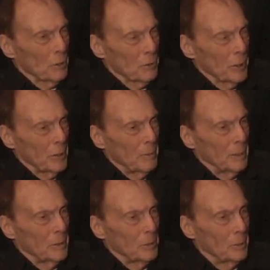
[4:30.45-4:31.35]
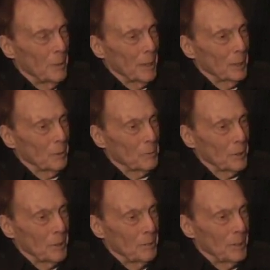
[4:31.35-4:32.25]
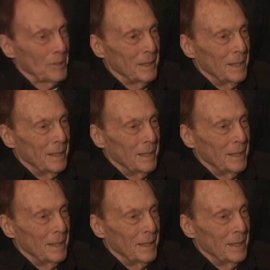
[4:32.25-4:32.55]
treatment to medical treatment.